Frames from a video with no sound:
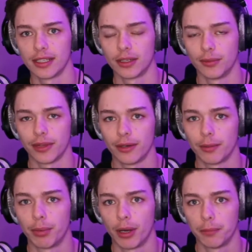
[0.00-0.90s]
without a
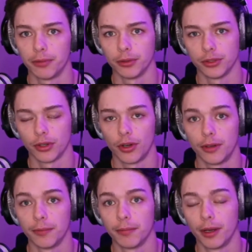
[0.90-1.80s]
pop filter on
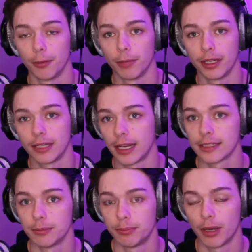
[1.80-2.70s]
a mic that has
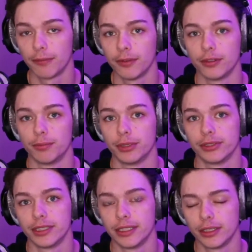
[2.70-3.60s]
a pop filter built
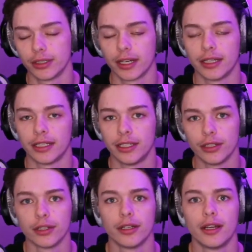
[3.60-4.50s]
in. You're gonna
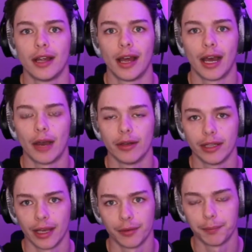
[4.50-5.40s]
hear how it
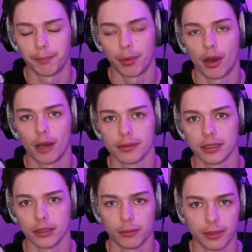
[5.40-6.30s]
pops a
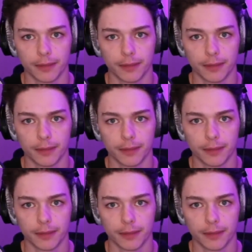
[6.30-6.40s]
little bit.